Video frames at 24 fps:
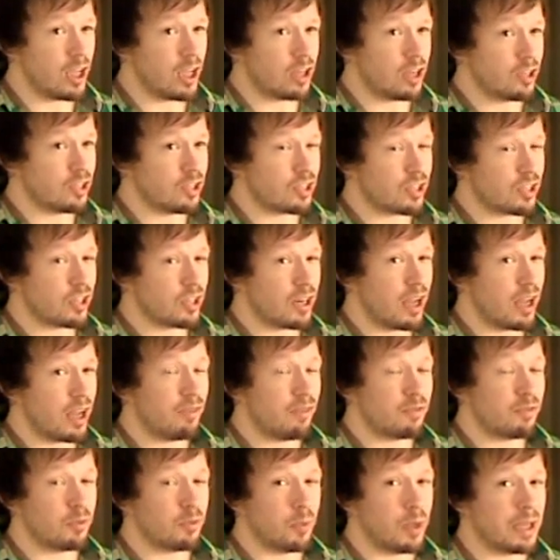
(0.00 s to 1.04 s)
you're just going to
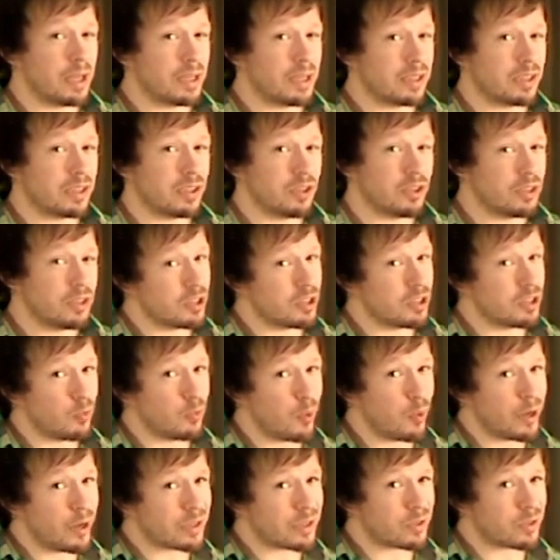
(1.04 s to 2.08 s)
have to wait until you get the
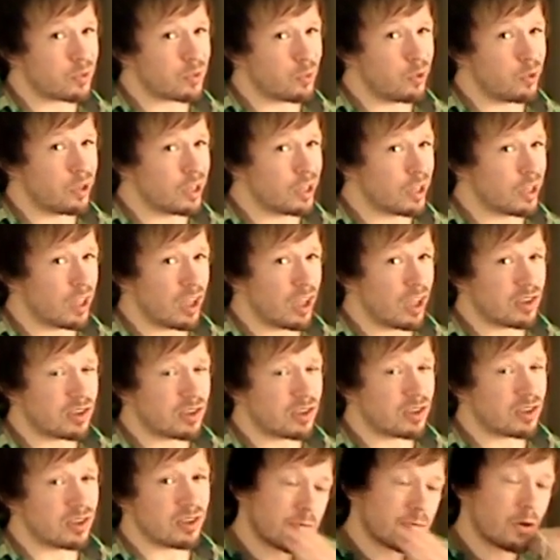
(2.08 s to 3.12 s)
white sword, I
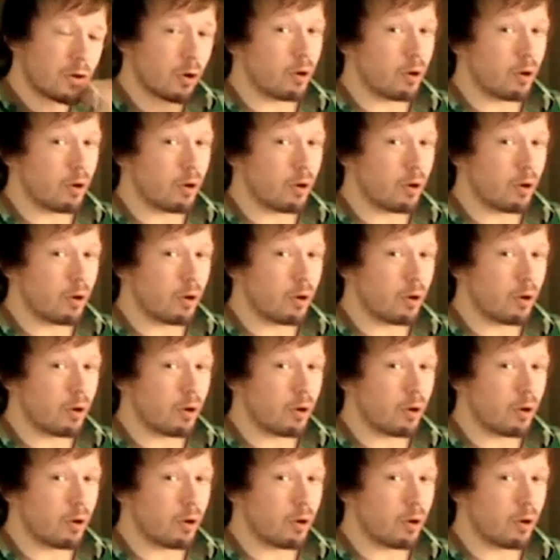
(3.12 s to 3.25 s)
guess.